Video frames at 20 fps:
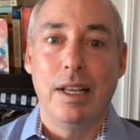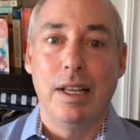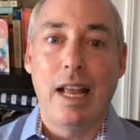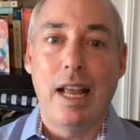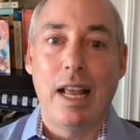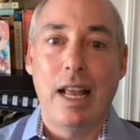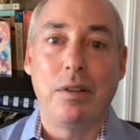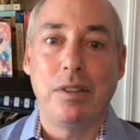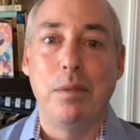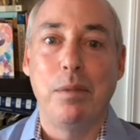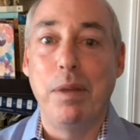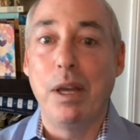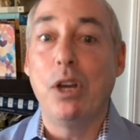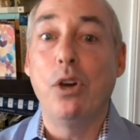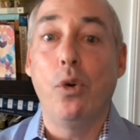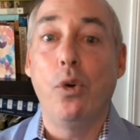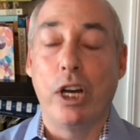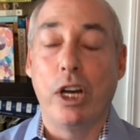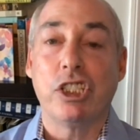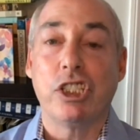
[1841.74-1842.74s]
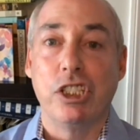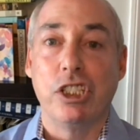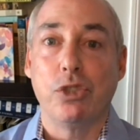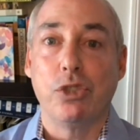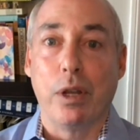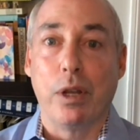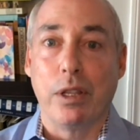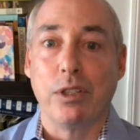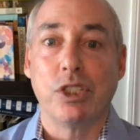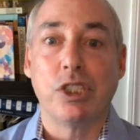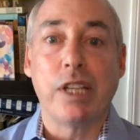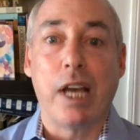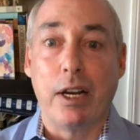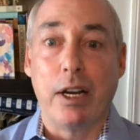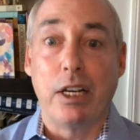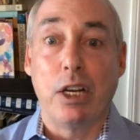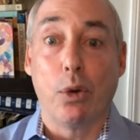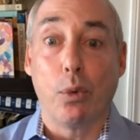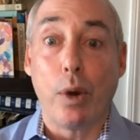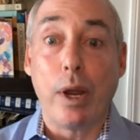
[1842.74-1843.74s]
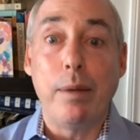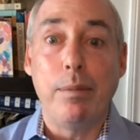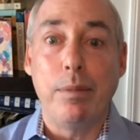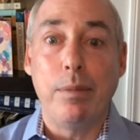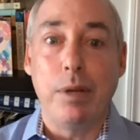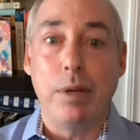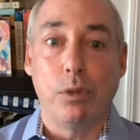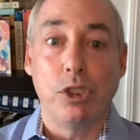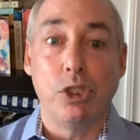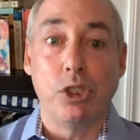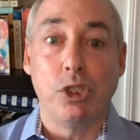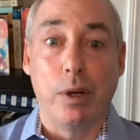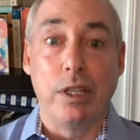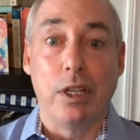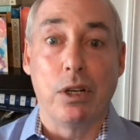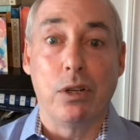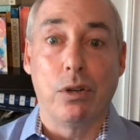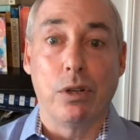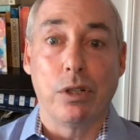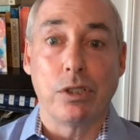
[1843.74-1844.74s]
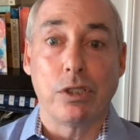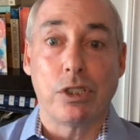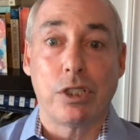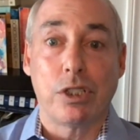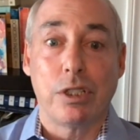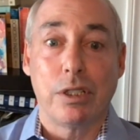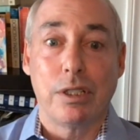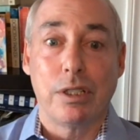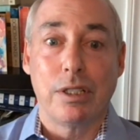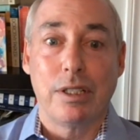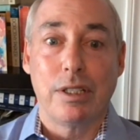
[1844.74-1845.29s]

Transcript: Now, the big question is whether Saudi Arabia will join the Accords.